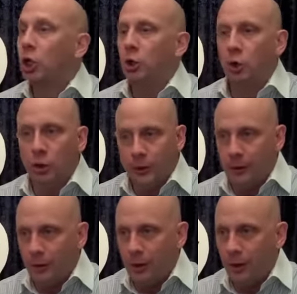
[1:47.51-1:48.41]

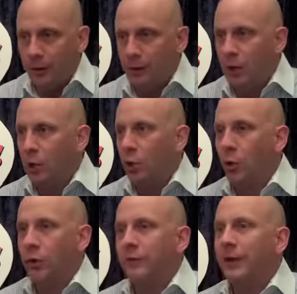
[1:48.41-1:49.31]
earlier on,
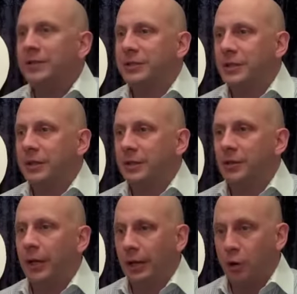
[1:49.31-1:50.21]
or invested
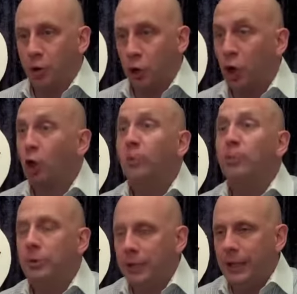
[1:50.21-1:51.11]
in like her
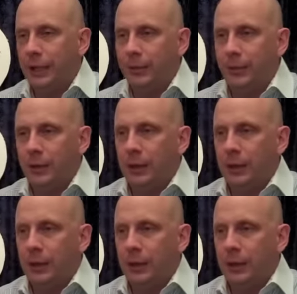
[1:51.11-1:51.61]
boot camp,